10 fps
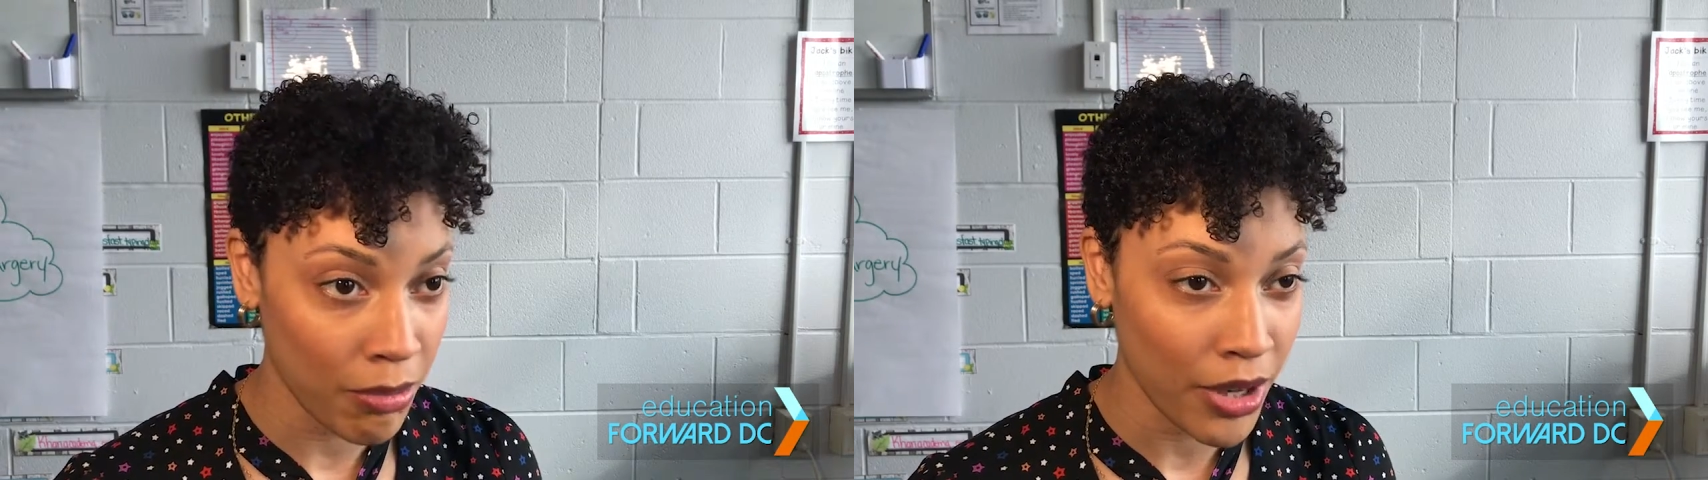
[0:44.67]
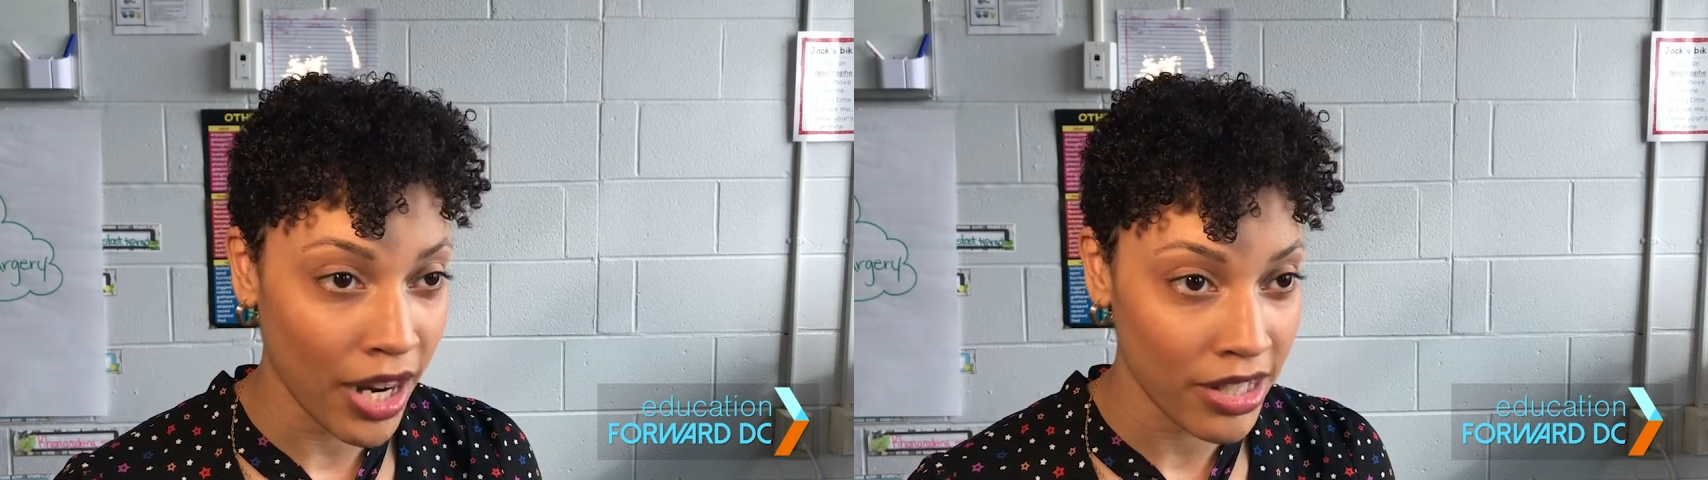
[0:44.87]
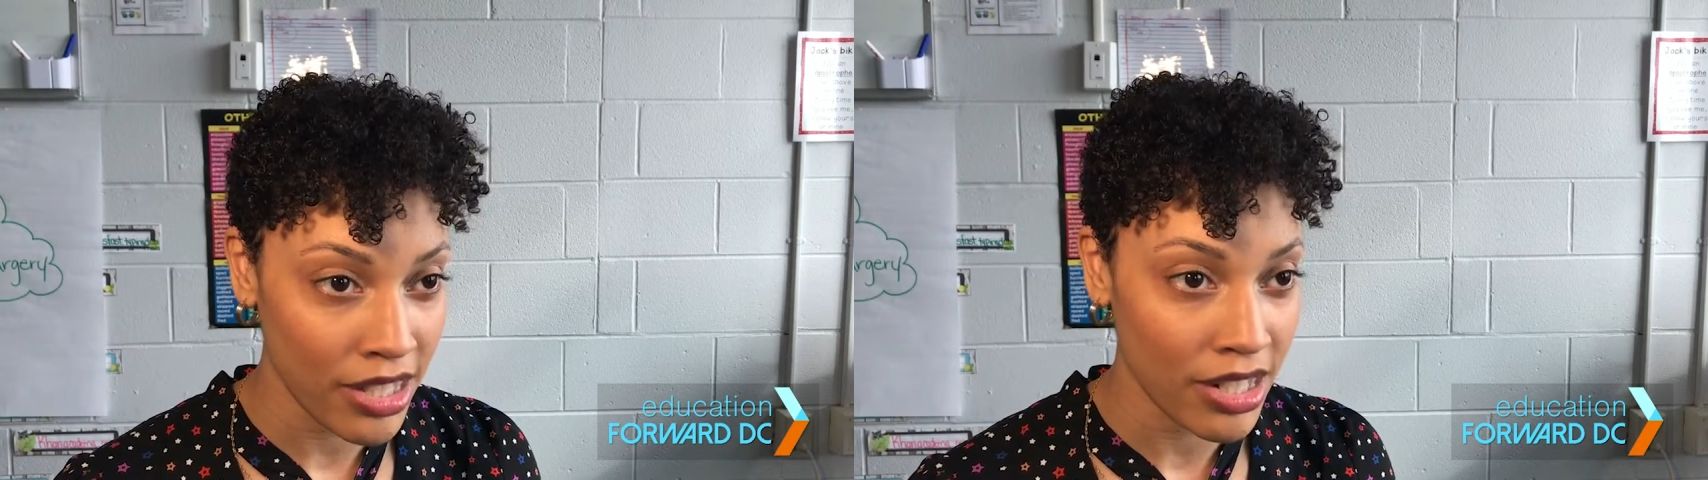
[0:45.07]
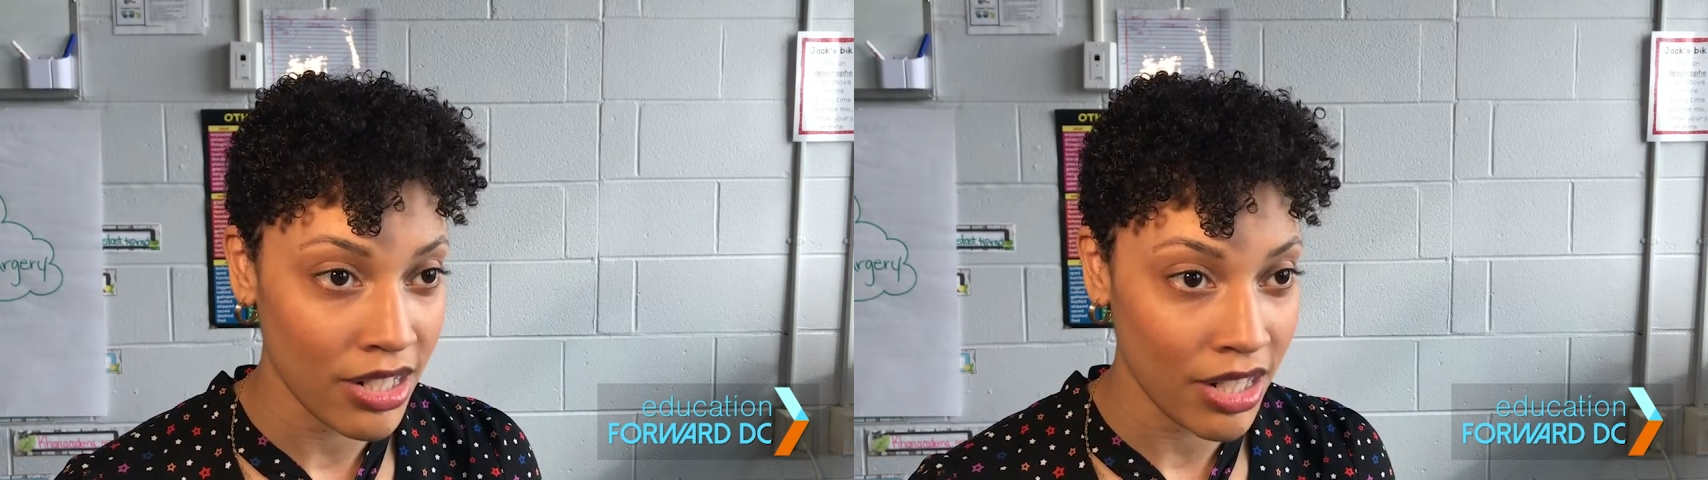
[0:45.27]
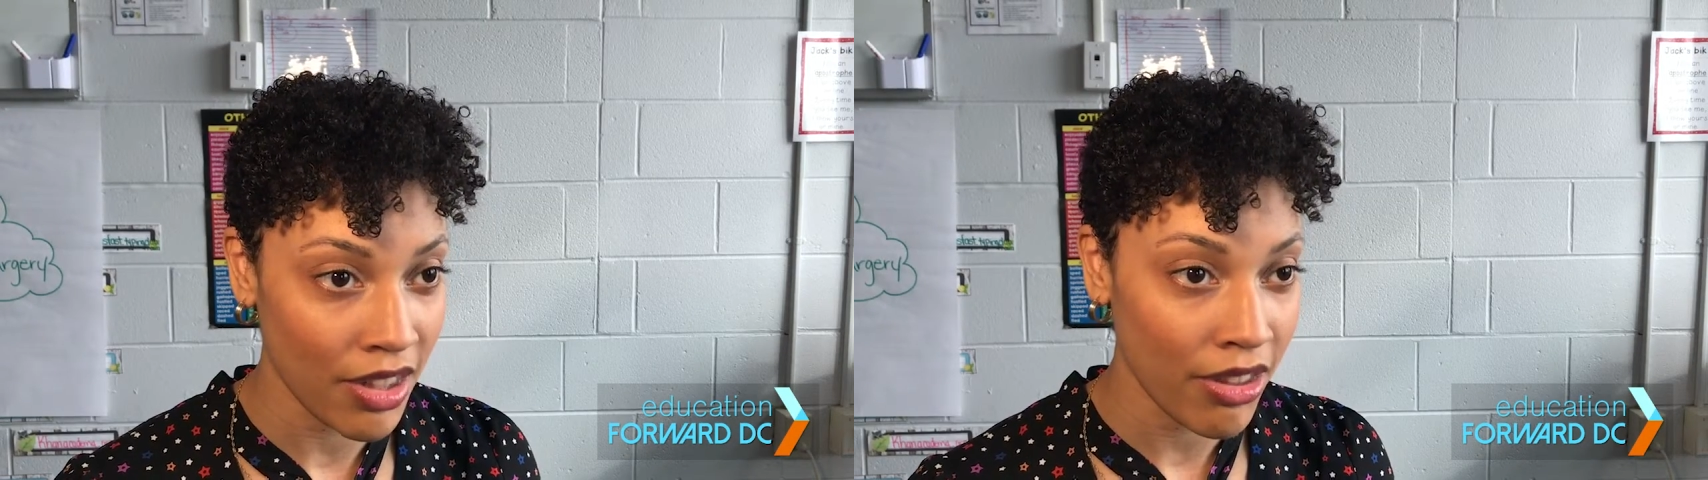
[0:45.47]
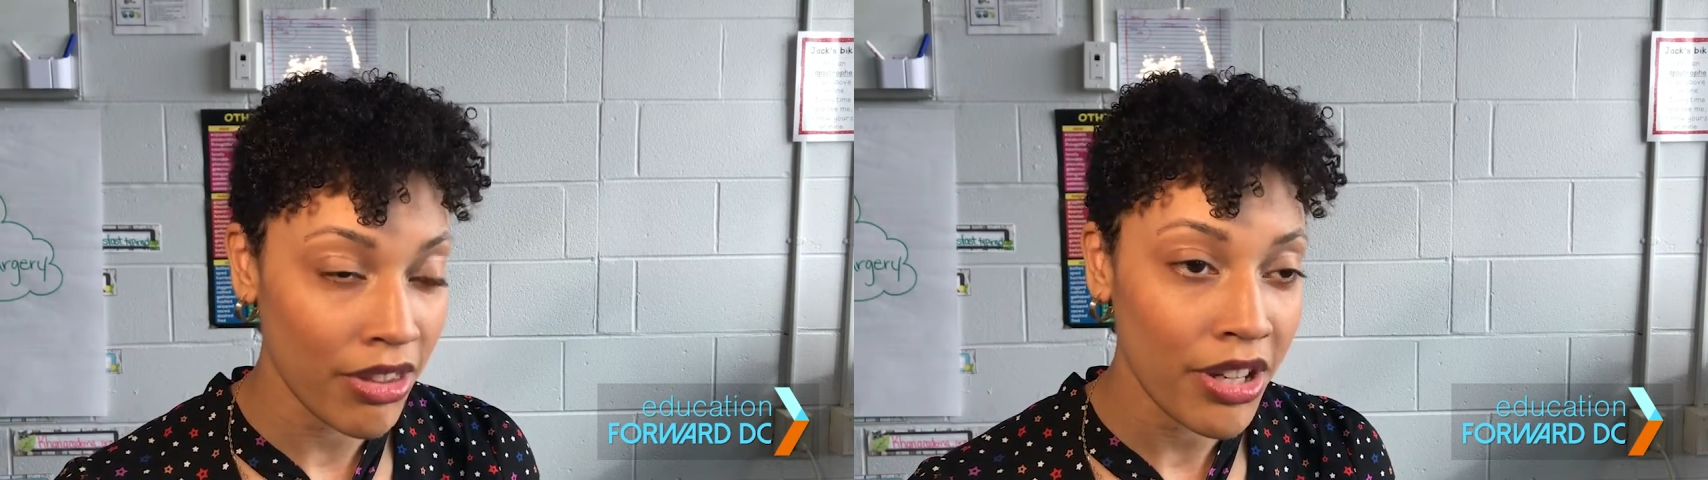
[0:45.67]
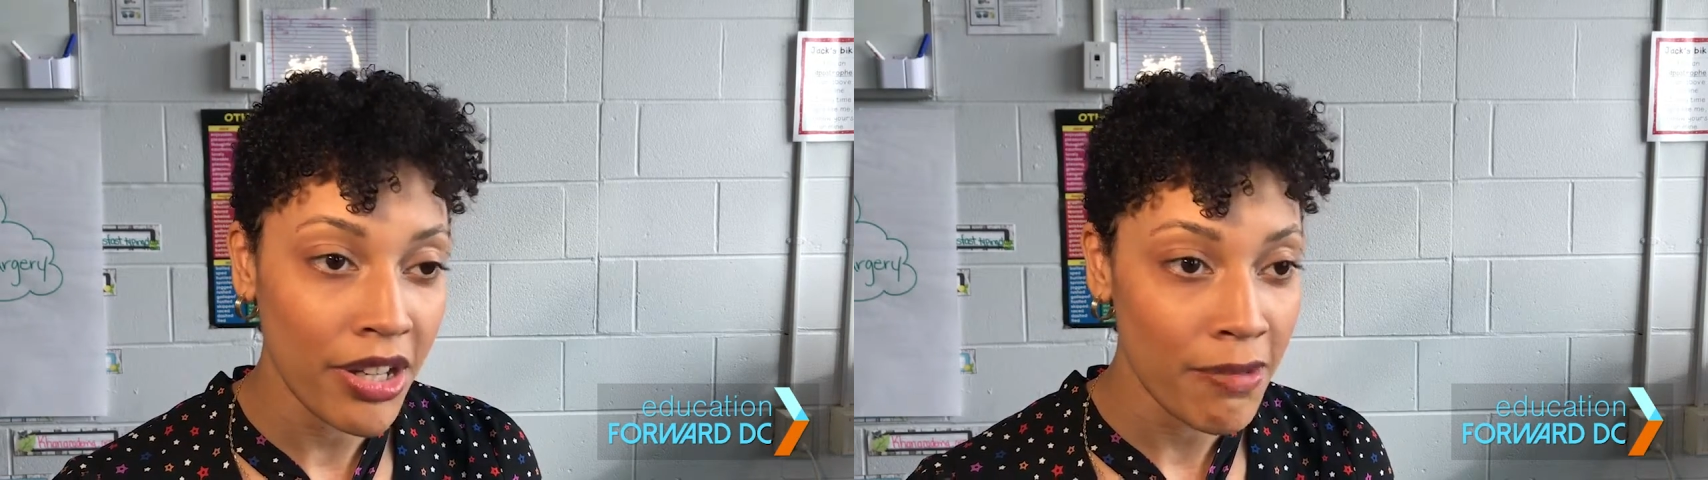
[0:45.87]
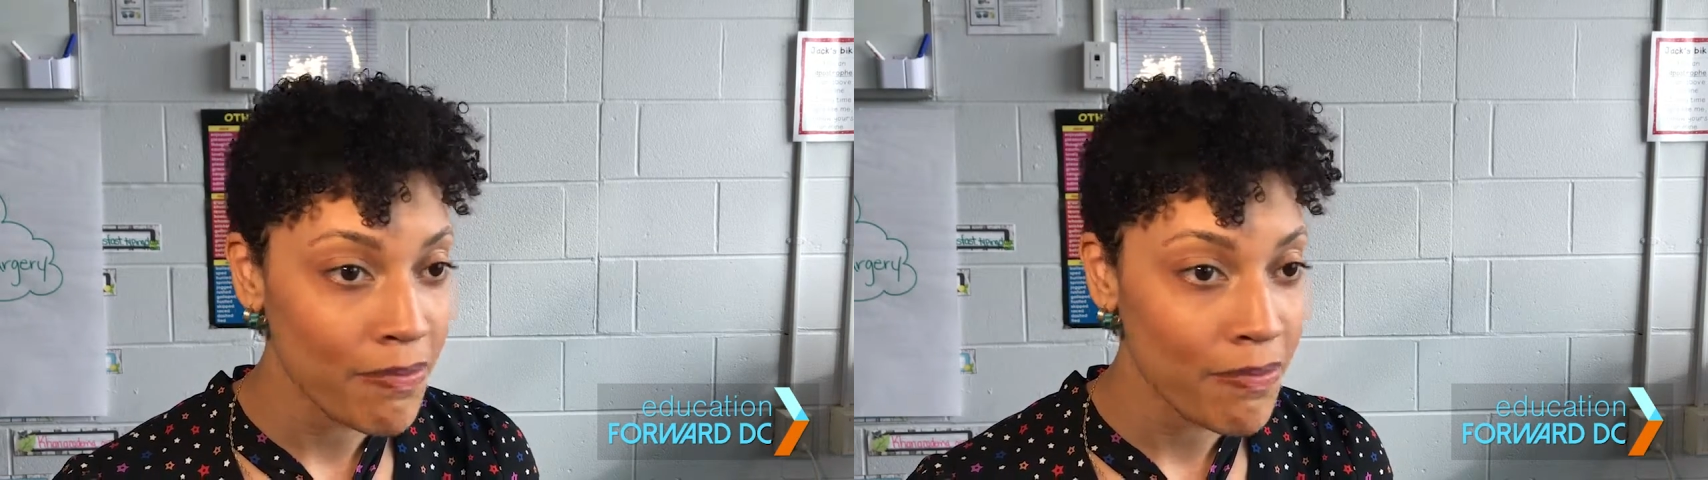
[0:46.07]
practice it together.